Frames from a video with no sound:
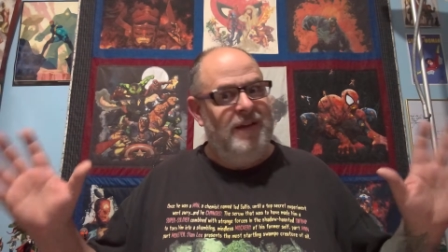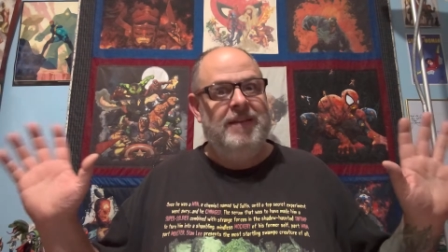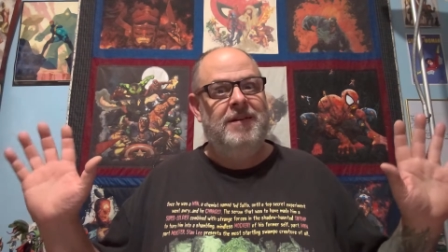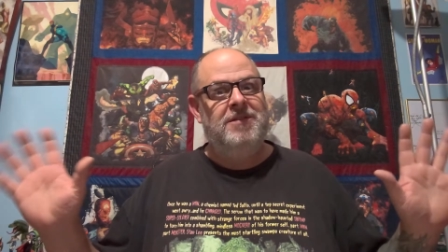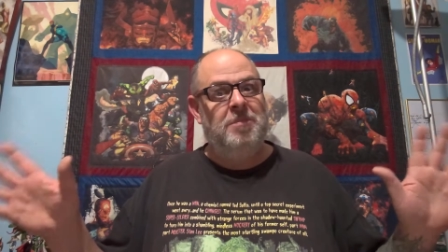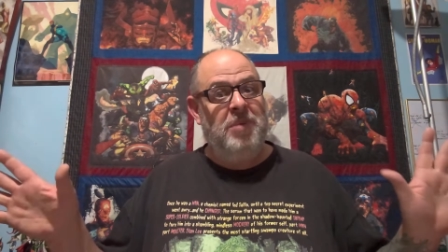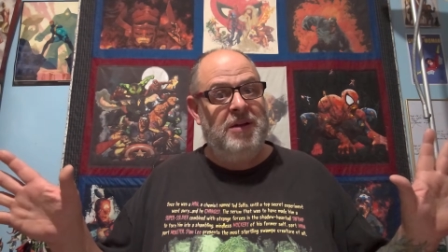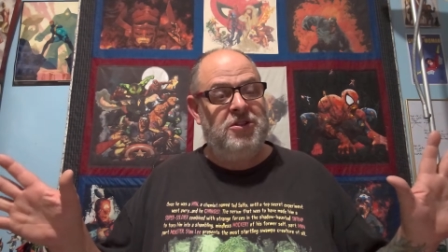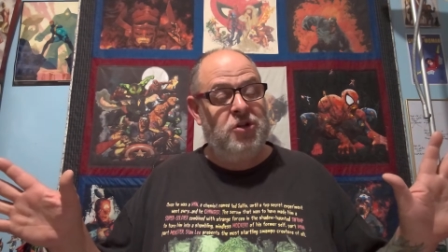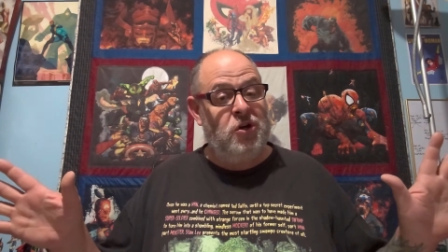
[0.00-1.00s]
And there's a
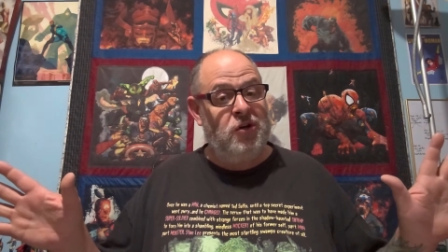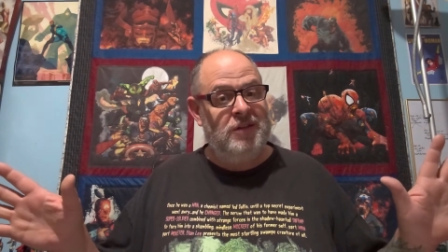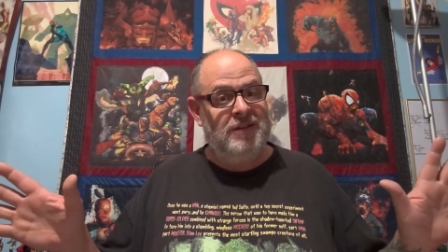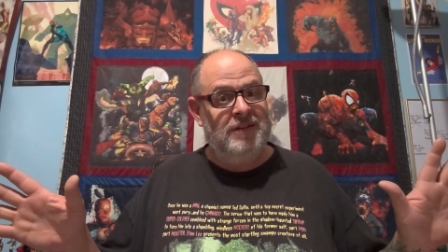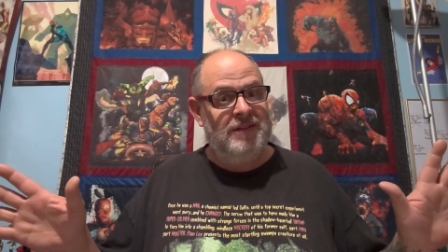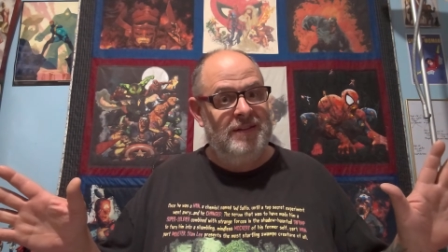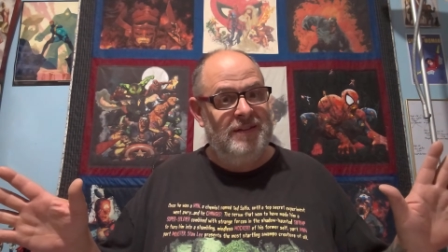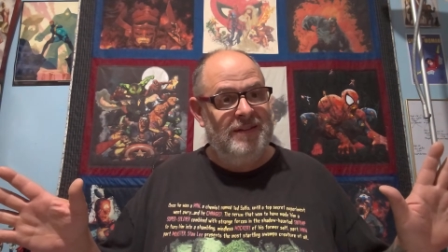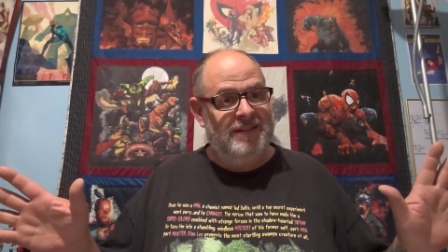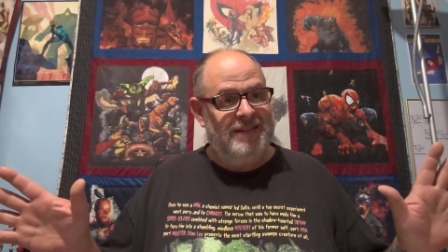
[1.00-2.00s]
picture
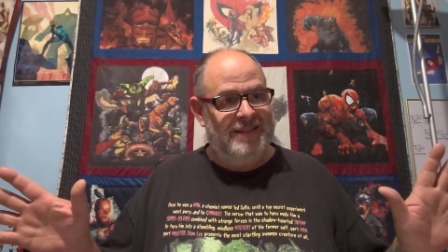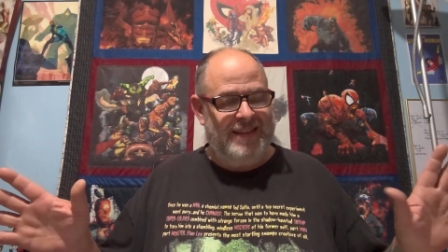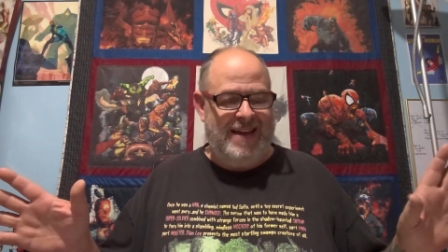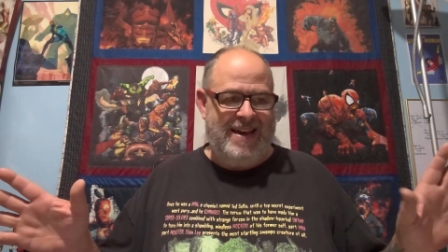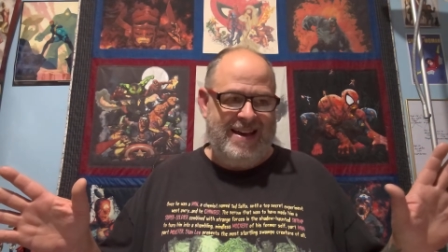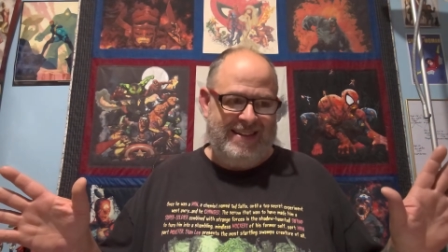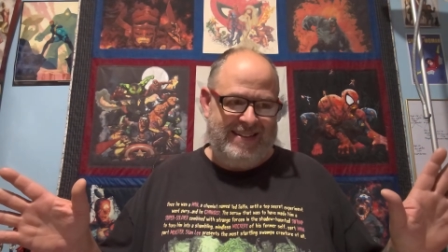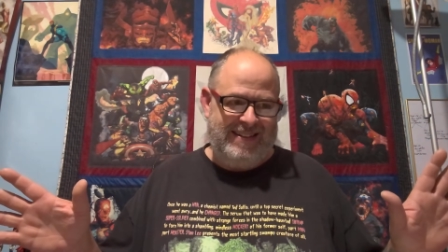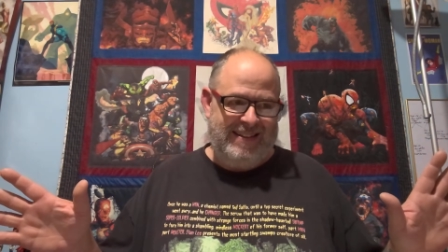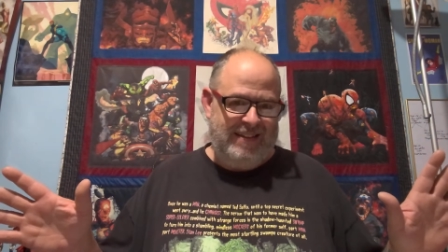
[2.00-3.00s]

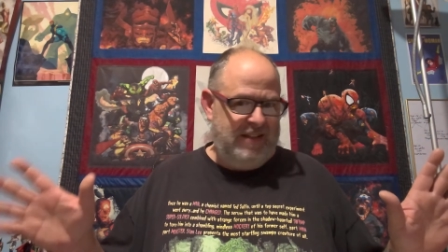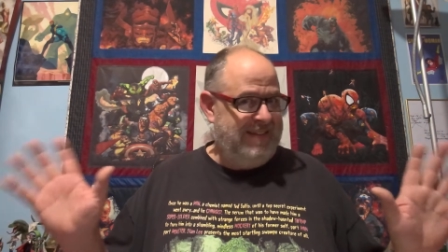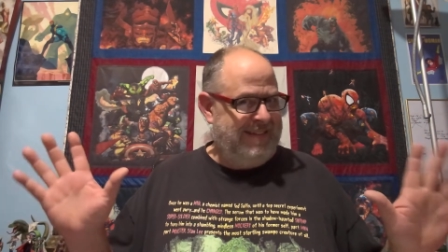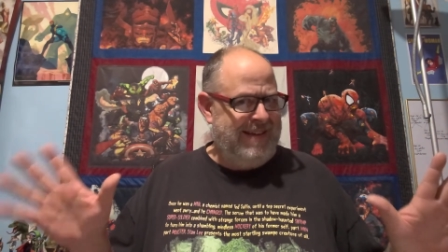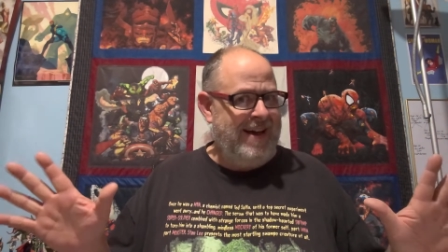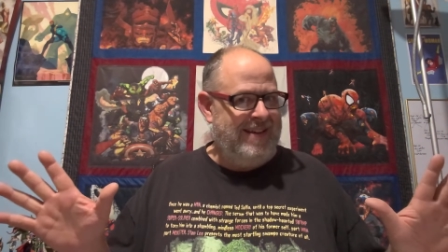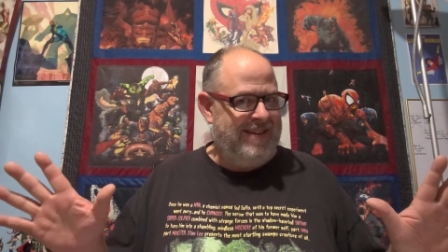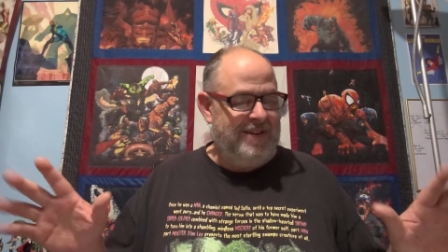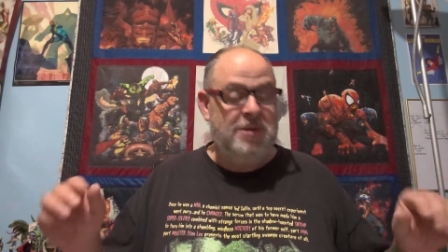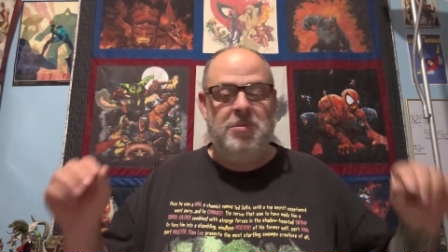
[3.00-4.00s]
that is not
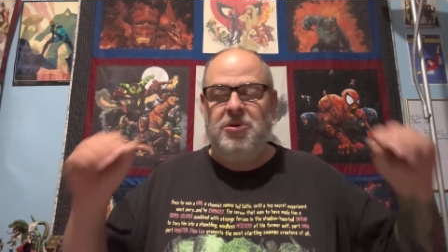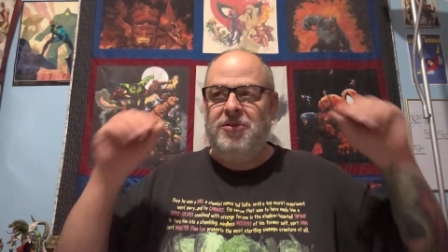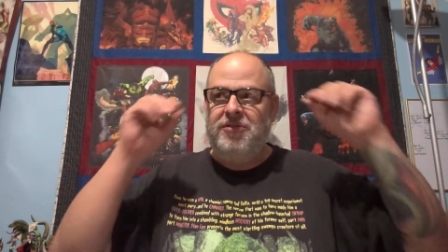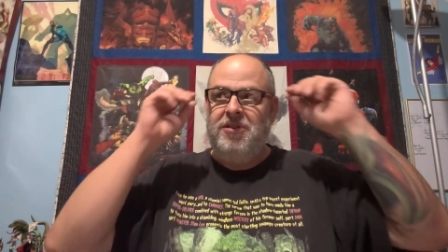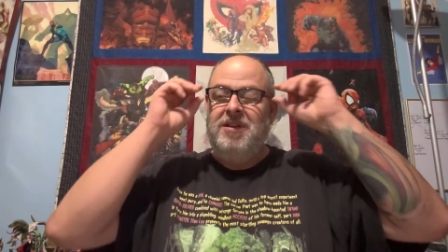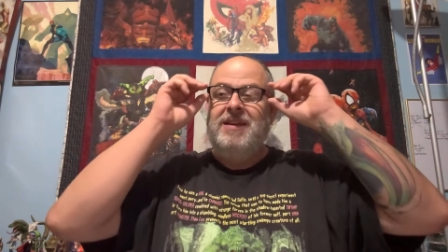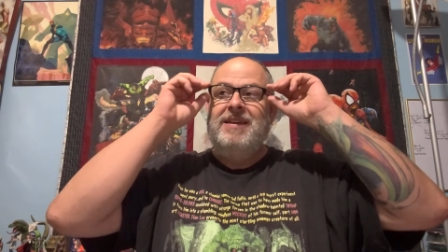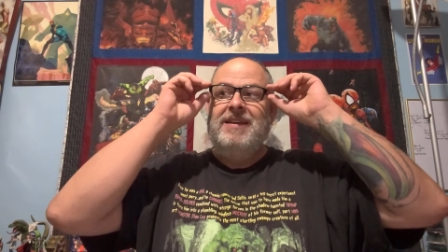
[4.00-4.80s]
young and beautiful,